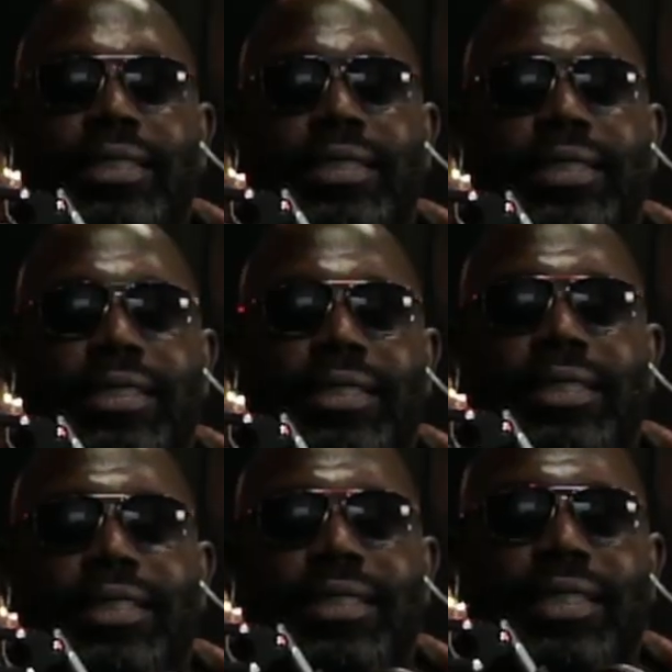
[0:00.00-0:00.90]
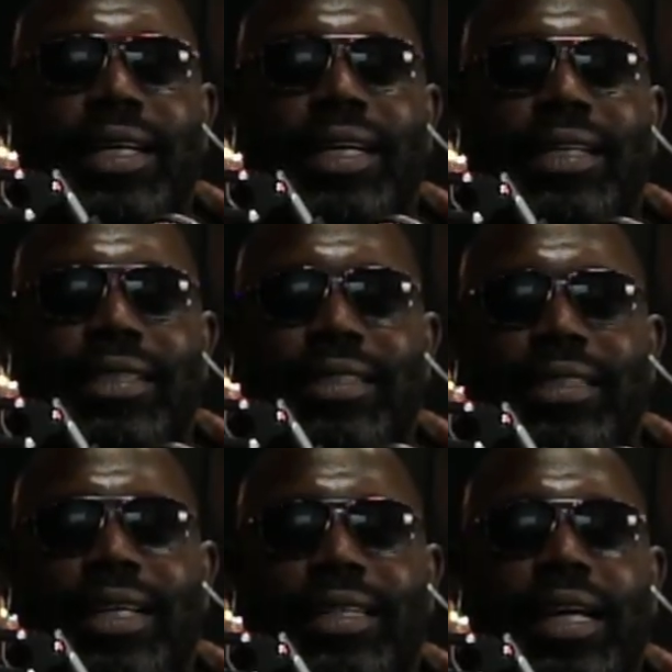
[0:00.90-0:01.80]
dude,
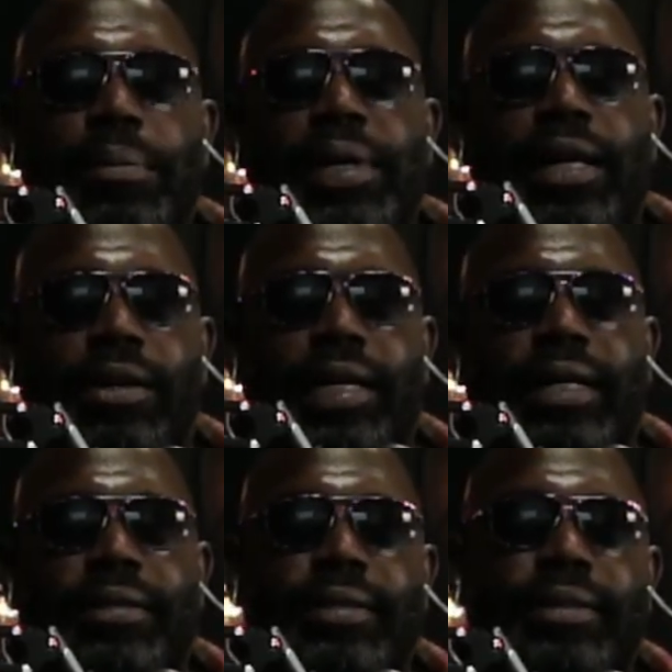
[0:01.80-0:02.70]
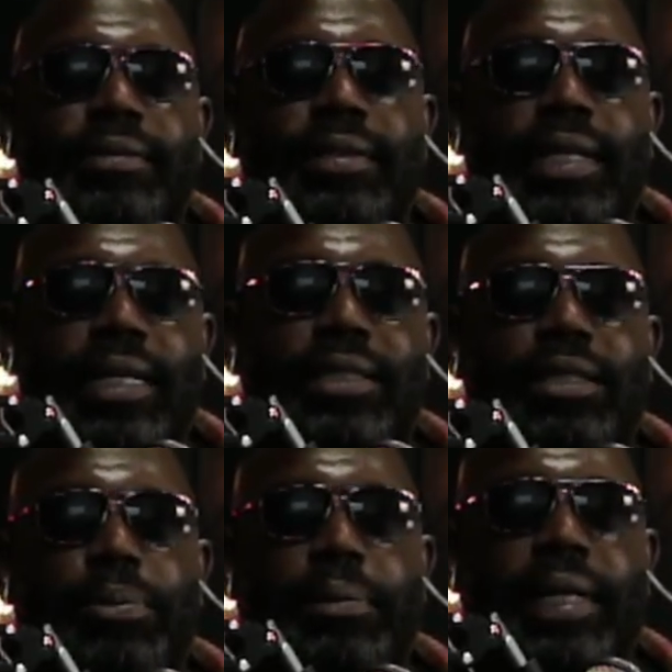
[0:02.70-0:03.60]
uh, like, think about Okay, like
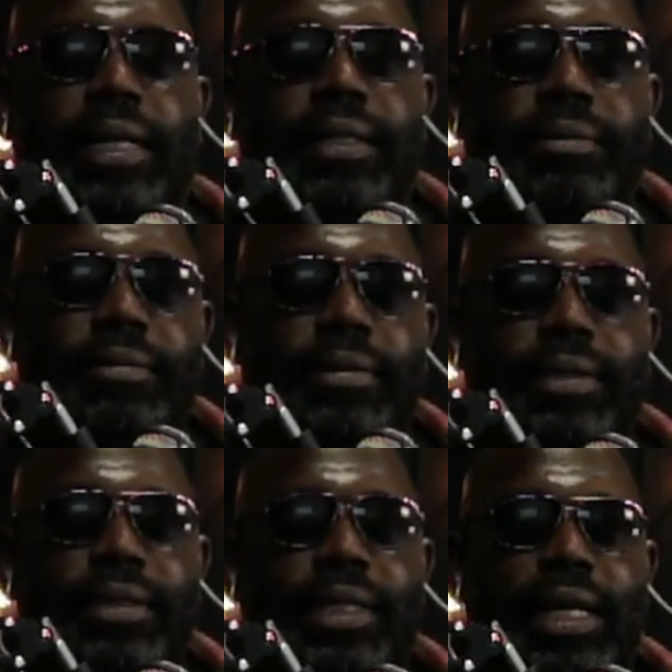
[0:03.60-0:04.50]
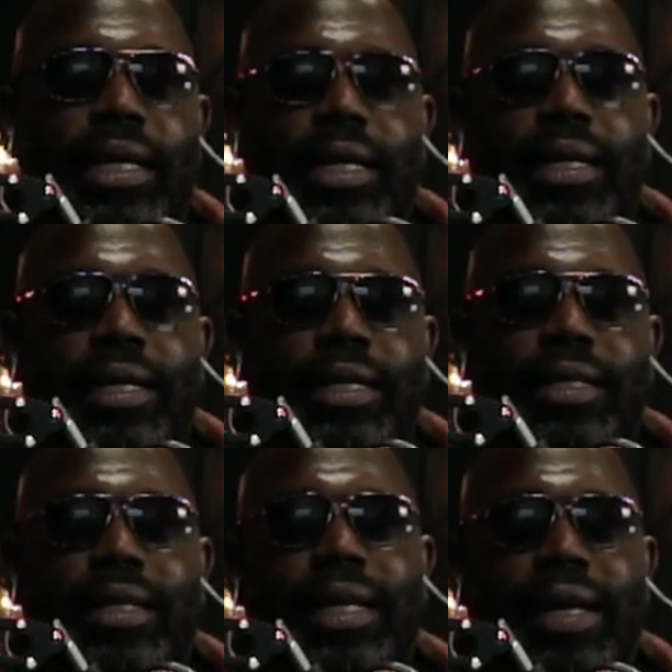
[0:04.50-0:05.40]
Superman, okay?
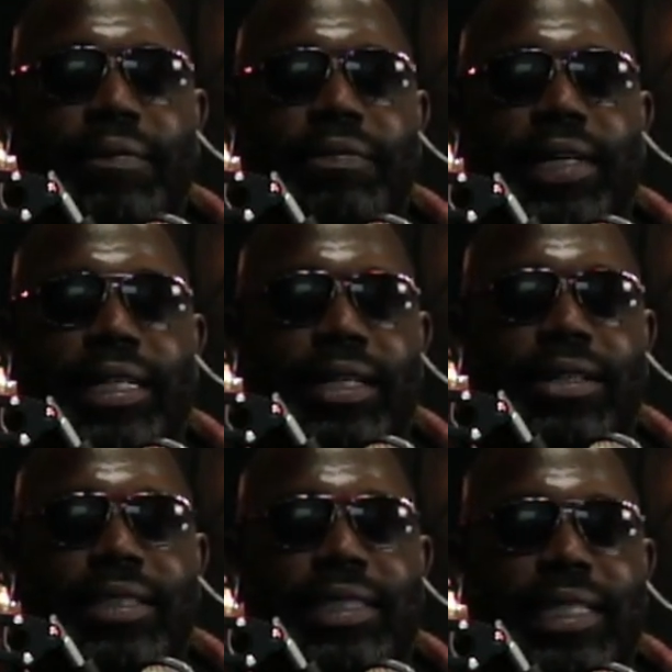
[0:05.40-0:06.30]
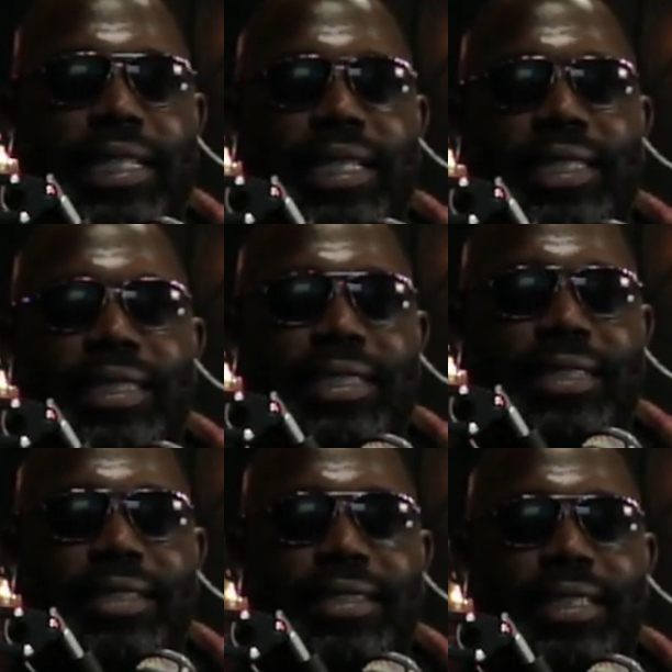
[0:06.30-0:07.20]
He can't fuck Lois Lane,
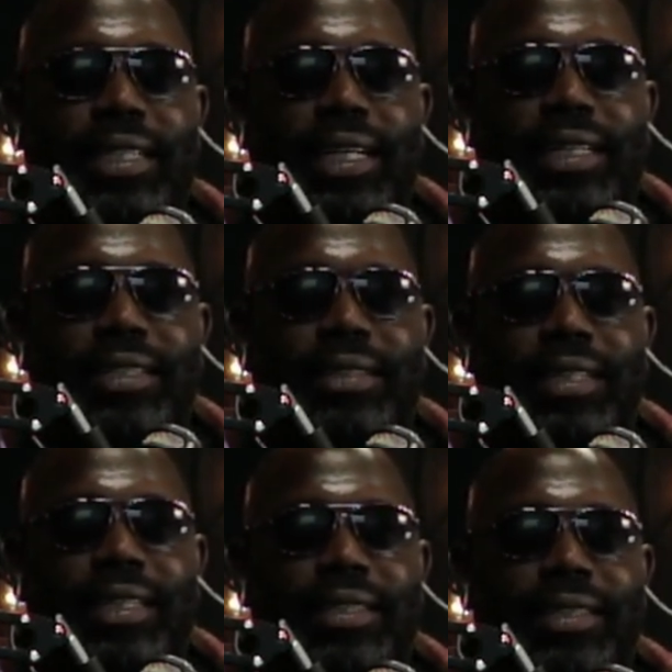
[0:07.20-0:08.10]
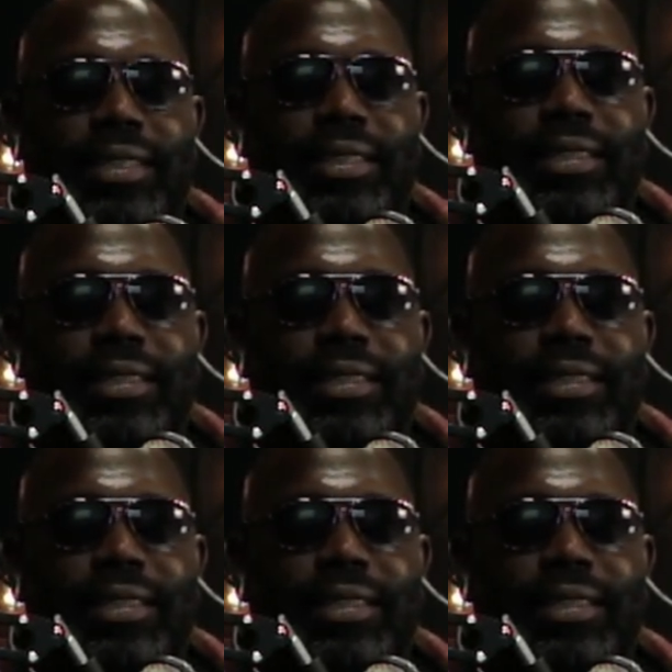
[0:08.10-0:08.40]
dude. He can't. Like, he can